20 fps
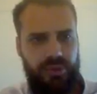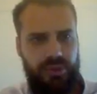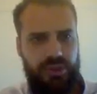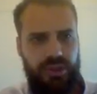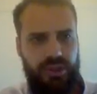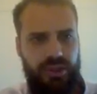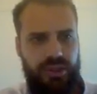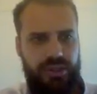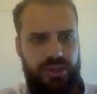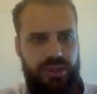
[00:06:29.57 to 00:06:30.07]

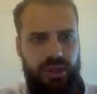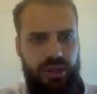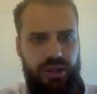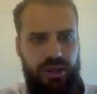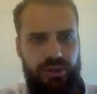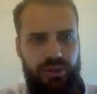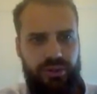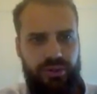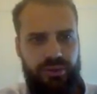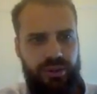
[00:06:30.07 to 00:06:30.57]
to this
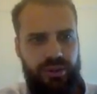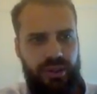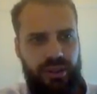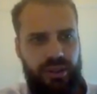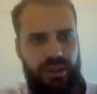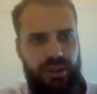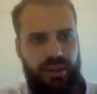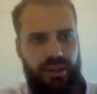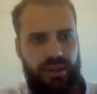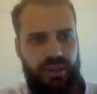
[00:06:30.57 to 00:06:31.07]
code
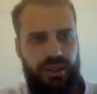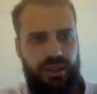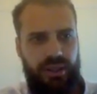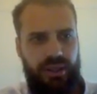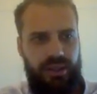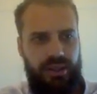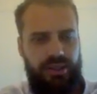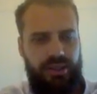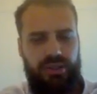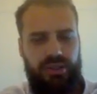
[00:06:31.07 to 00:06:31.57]

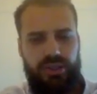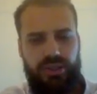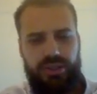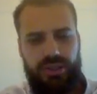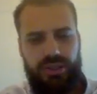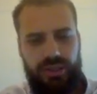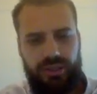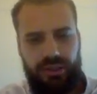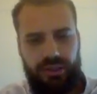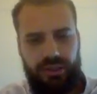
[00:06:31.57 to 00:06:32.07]
is
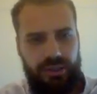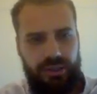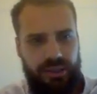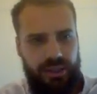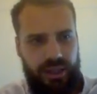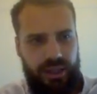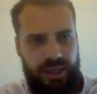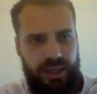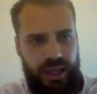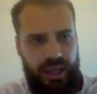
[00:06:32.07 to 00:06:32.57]
just
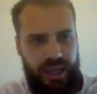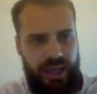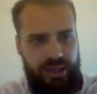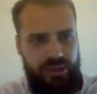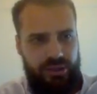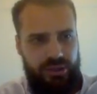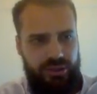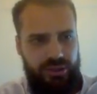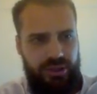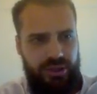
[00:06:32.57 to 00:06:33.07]
an
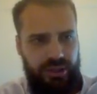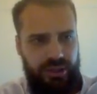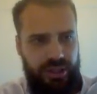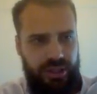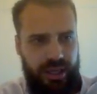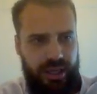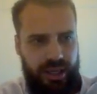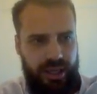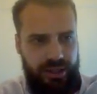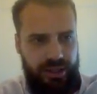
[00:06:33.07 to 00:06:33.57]
extra
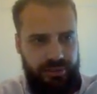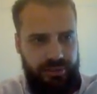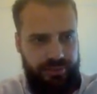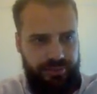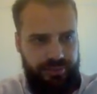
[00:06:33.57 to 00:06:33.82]
delay